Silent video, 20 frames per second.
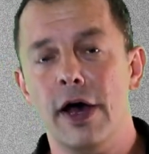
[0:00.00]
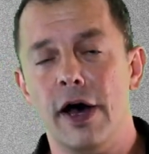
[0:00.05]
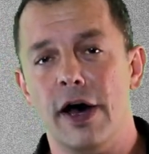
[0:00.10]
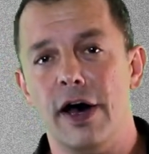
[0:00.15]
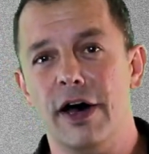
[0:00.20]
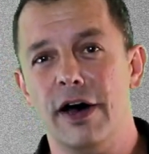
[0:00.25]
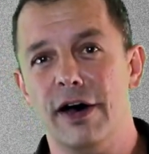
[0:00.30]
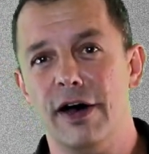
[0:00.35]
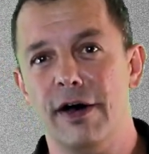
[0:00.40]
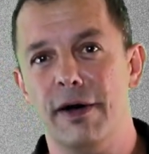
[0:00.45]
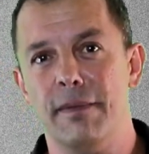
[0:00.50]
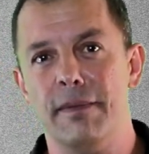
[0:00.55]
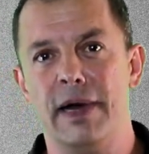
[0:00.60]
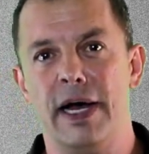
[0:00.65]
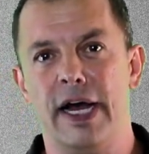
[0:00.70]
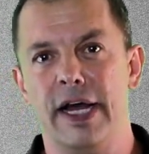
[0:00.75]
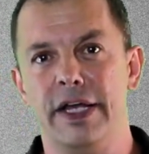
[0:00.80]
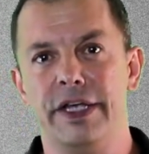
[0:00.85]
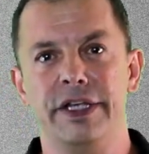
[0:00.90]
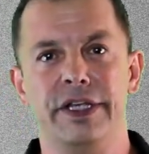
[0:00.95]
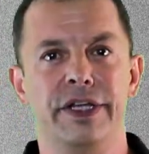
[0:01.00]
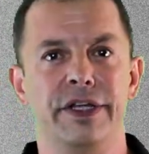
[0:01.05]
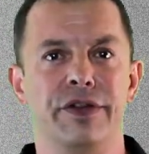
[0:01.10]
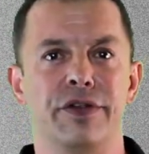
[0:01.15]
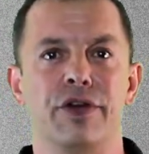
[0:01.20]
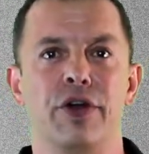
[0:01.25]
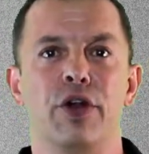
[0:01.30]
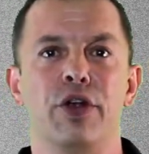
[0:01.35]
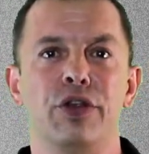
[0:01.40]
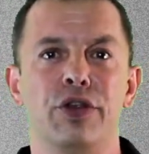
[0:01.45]
I
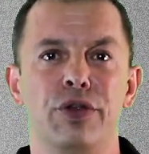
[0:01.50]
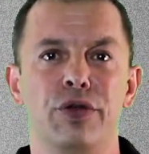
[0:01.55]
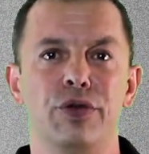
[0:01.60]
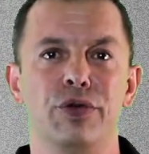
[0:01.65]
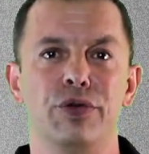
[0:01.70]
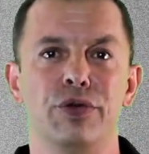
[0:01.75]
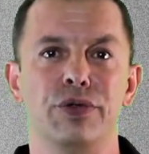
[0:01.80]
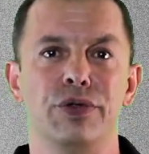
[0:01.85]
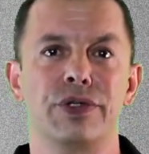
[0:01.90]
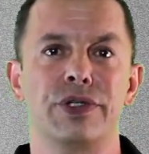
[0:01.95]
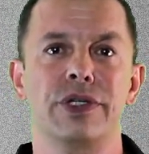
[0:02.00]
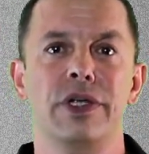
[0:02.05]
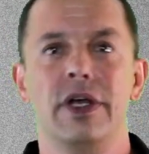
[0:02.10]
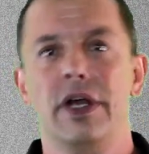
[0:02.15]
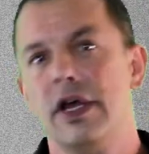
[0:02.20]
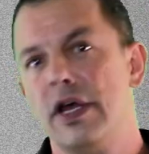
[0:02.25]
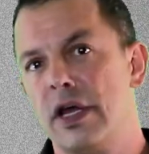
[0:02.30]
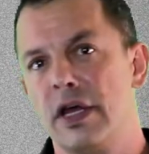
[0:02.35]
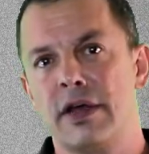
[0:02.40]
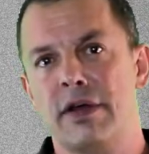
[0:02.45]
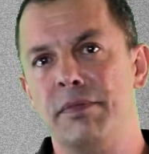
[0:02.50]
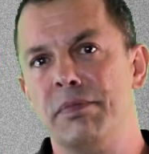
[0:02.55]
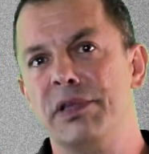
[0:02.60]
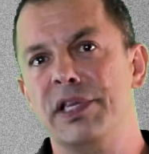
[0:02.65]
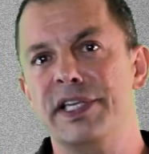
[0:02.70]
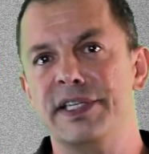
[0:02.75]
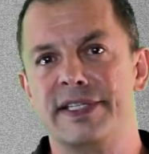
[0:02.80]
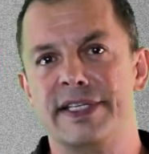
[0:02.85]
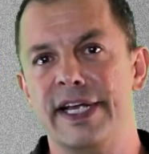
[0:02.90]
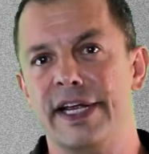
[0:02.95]
either use
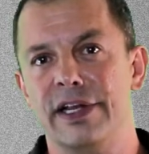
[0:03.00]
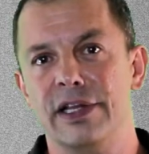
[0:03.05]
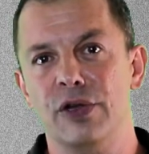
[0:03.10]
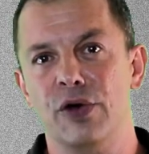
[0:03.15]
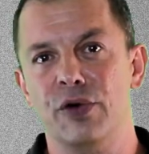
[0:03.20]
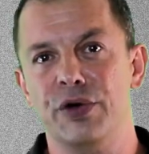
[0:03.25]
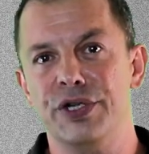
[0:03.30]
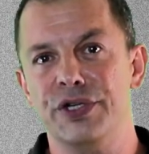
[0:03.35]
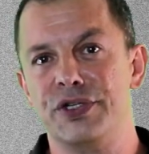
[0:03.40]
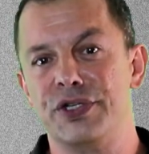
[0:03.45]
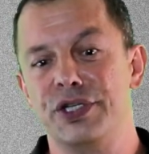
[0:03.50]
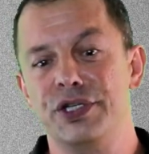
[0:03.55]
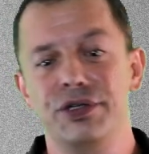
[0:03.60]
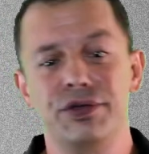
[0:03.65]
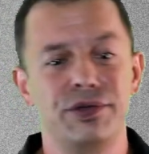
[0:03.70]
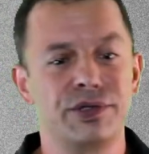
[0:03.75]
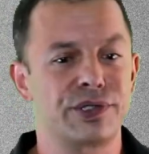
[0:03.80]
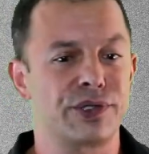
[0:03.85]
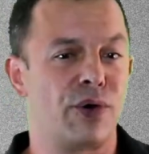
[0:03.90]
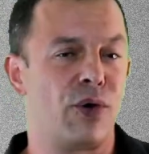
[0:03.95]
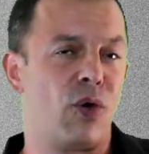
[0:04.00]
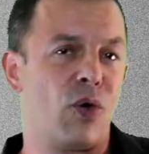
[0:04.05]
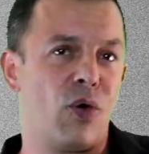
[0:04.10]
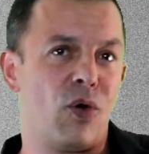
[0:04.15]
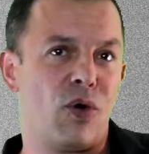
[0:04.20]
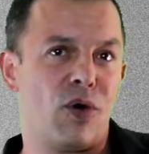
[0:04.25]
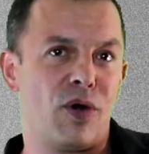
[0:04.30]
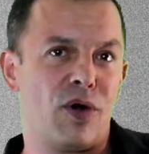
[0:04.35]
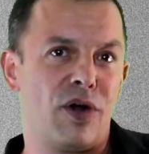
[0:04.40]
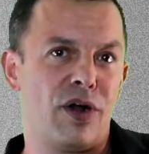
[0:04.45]
complete standalone ECUs
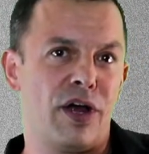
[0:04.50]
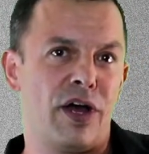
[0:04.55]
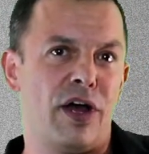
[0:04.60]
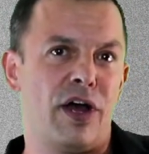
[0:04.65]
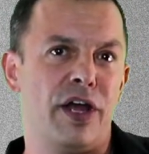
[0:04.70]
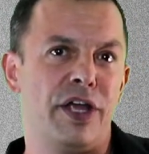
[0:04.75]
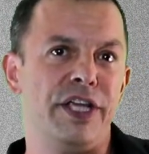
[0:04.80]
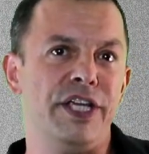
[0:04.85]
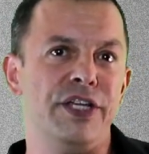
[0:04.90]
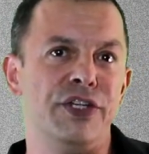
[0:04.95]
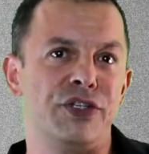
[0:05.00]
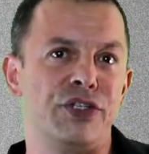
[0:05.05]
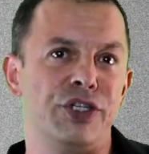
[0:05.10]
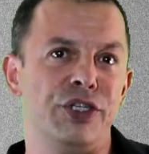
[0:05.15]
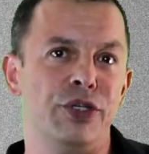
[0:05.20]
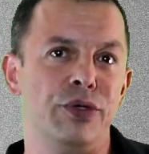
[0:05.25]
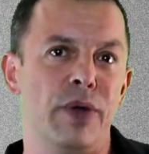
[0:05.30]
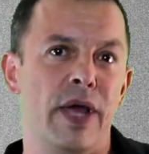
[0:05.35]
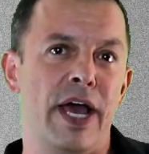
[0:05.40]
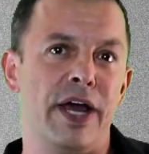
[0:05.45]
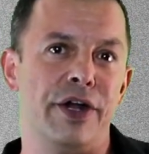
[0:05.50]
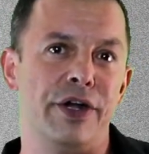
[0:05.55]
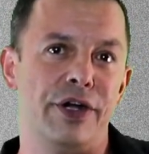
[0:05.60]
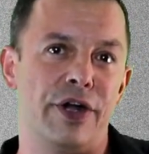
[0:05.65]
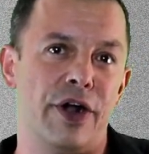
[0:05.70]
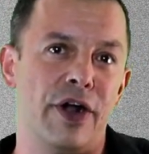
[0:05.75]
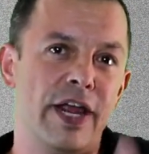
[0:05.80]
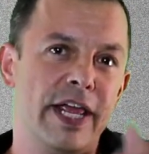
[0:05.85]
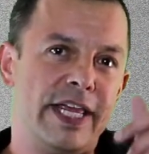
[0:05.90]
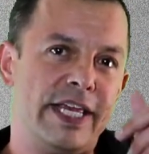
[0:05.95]
or ECU
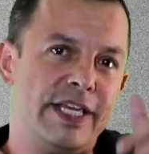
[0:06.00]
editor.